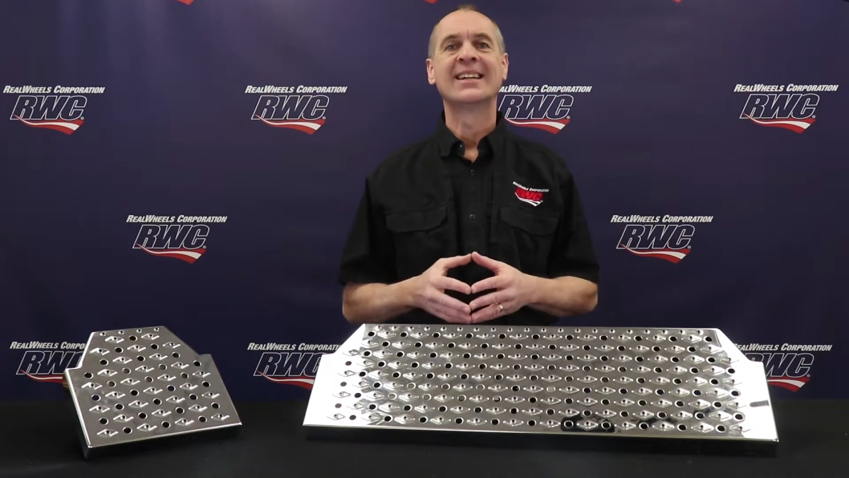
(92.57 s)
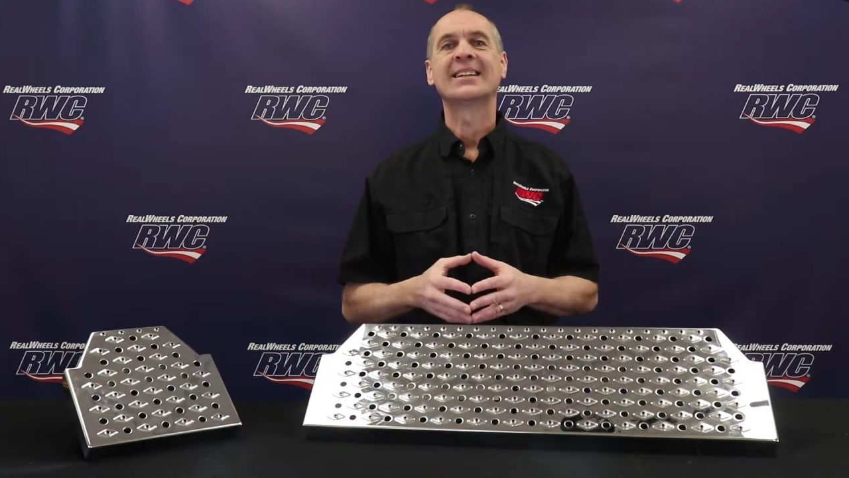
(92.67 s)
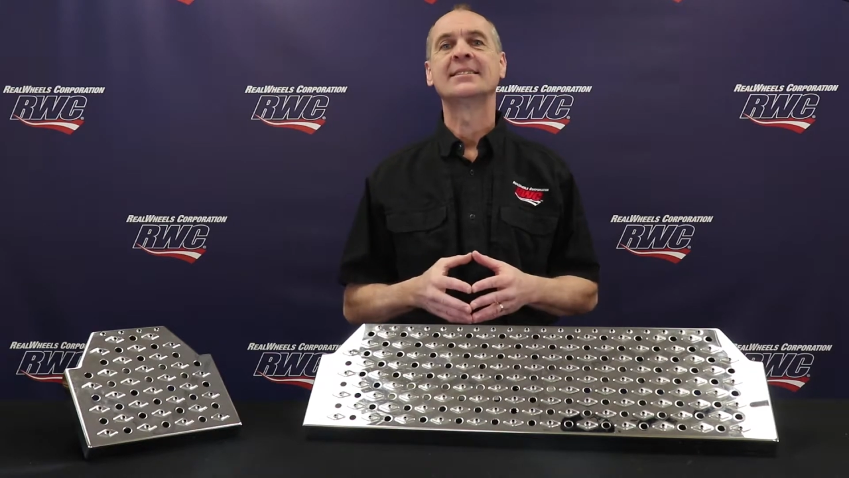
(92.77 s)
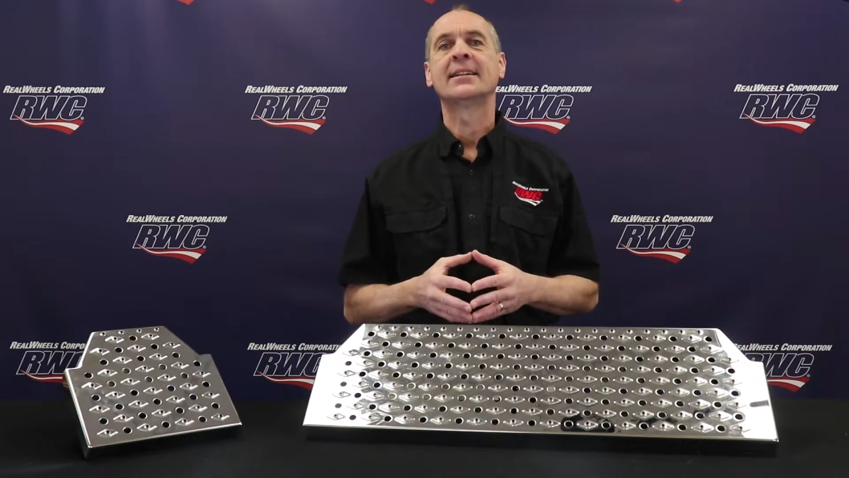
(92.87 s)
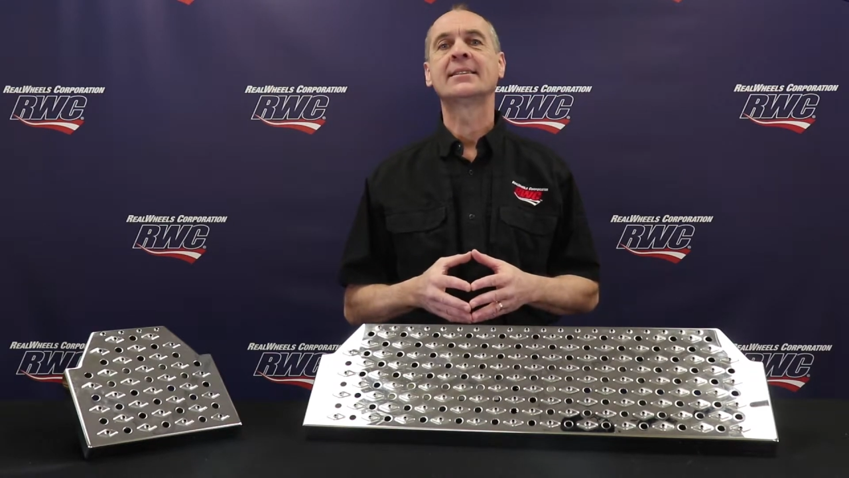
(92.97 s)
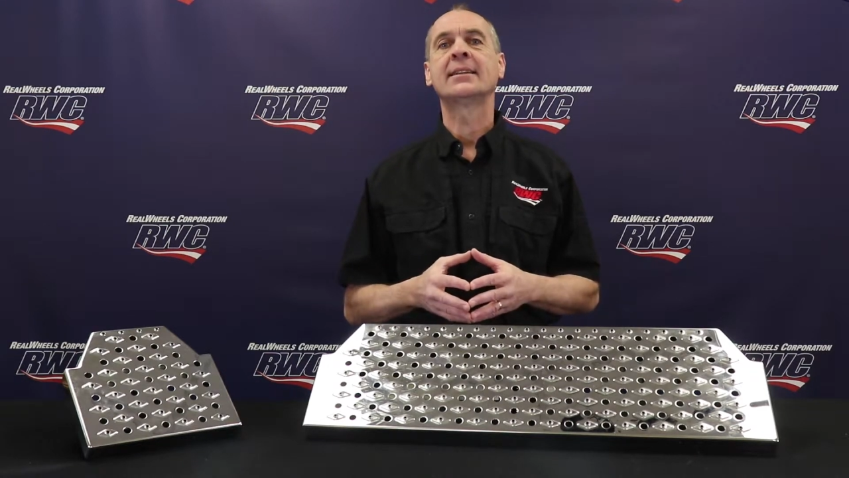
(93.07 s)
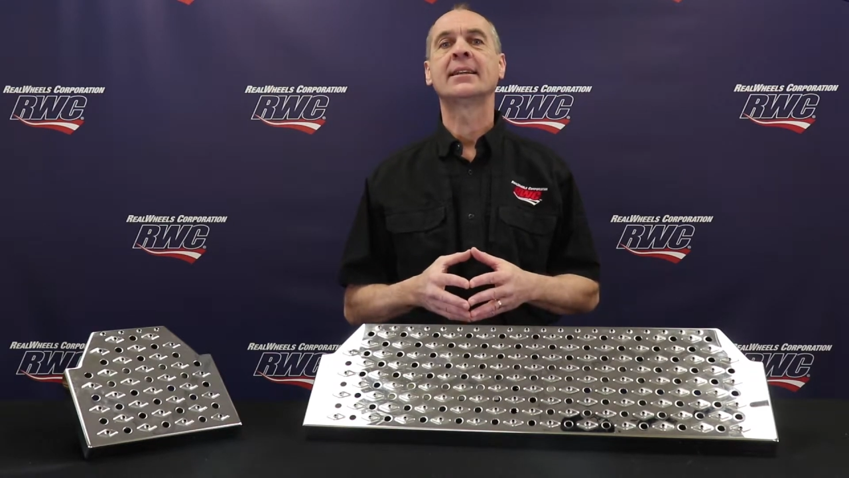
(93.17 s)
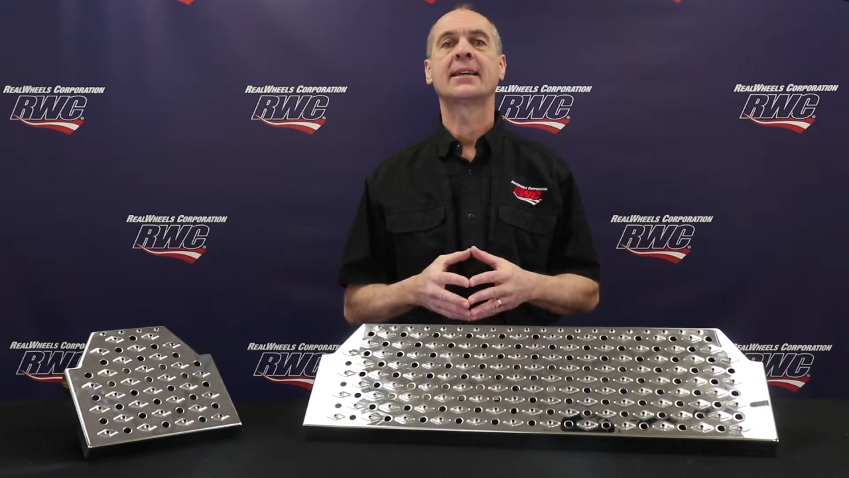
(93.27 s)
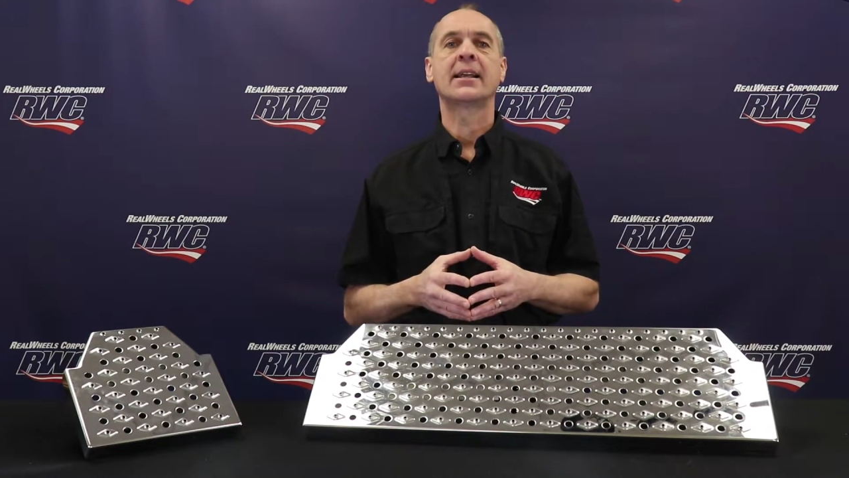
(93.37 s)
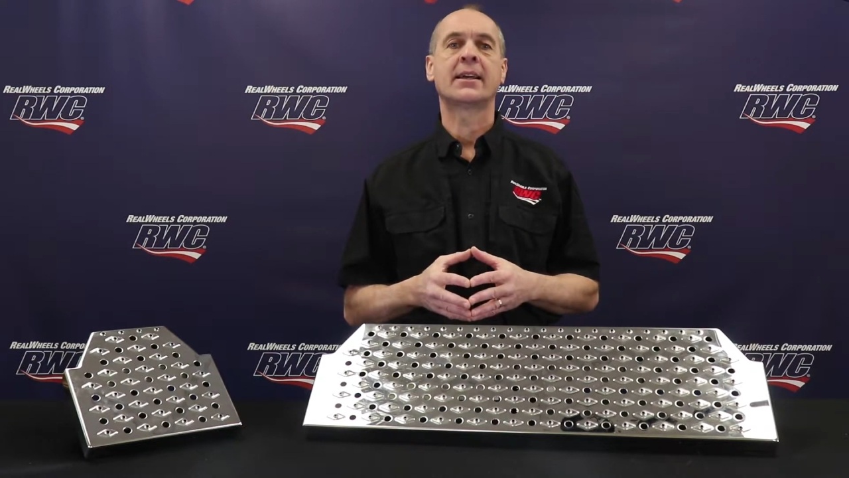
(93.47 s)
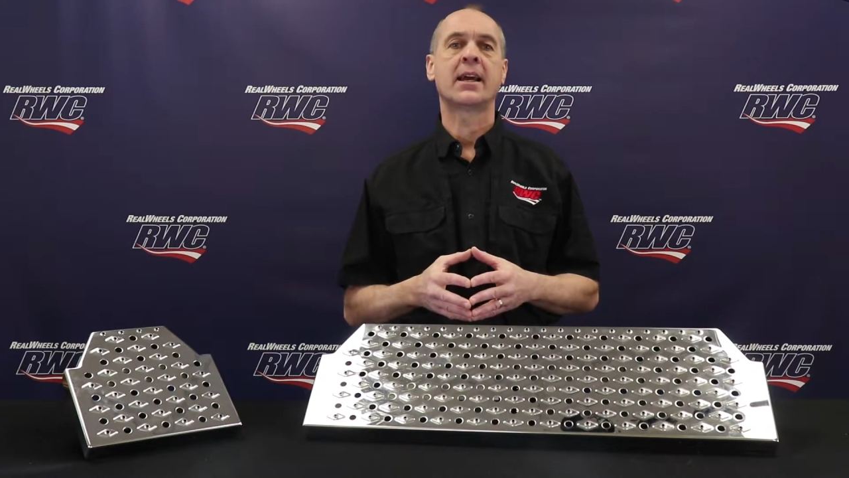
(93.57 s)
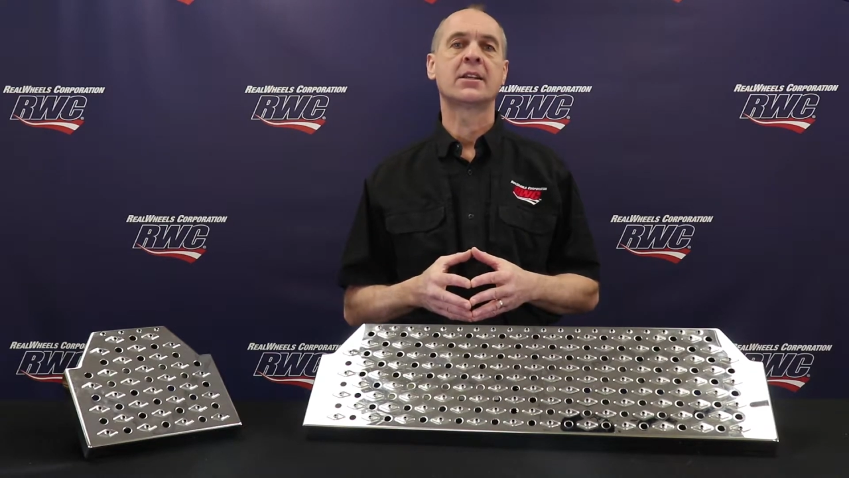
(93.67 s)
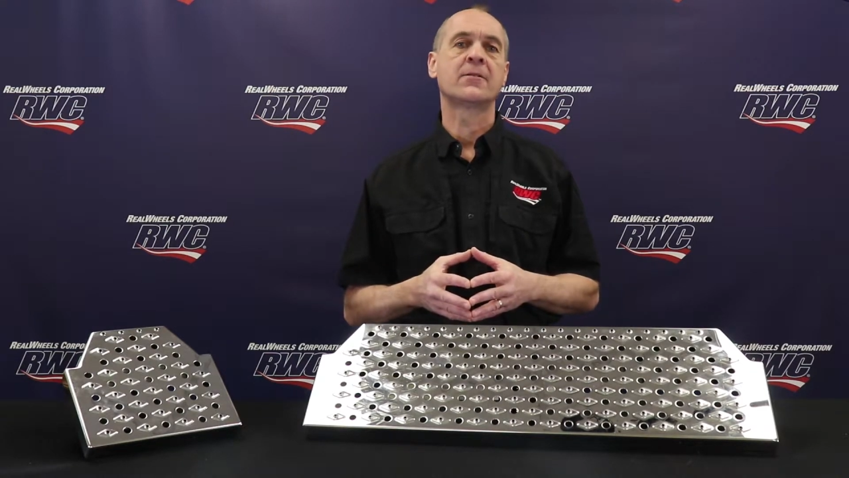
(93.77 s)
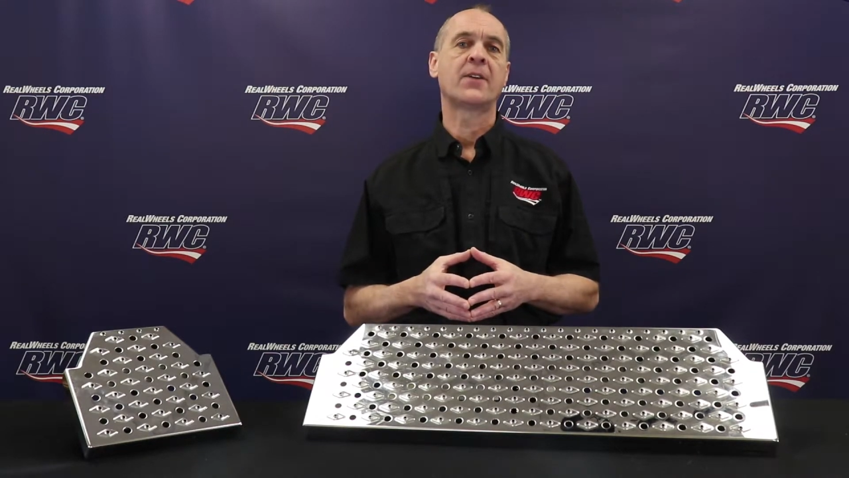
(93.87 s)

consistently dedicated to